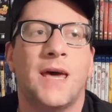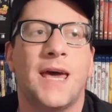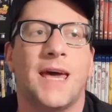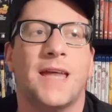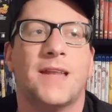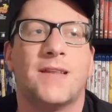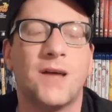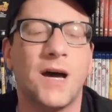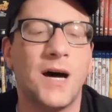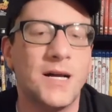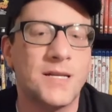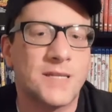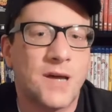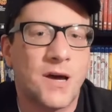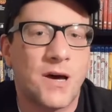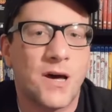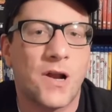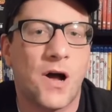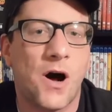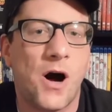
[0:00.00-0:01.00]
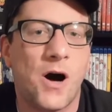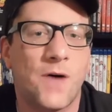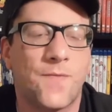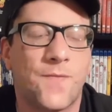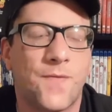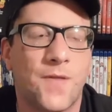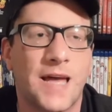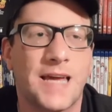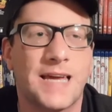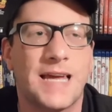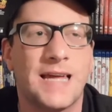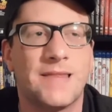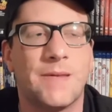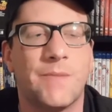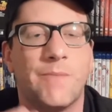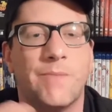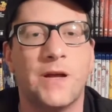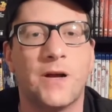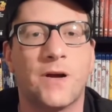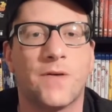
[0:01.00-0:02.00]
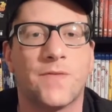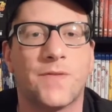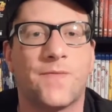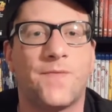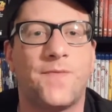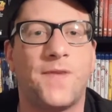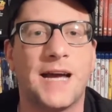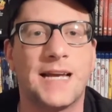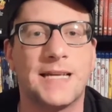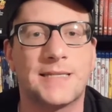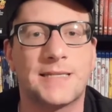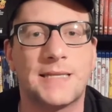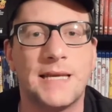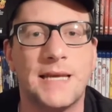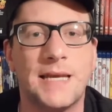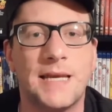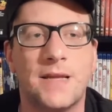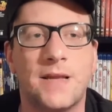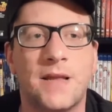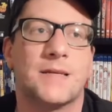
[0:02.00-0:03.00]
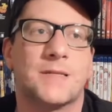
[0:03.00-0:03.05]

It does cut off, like, in the middle of the fight scene.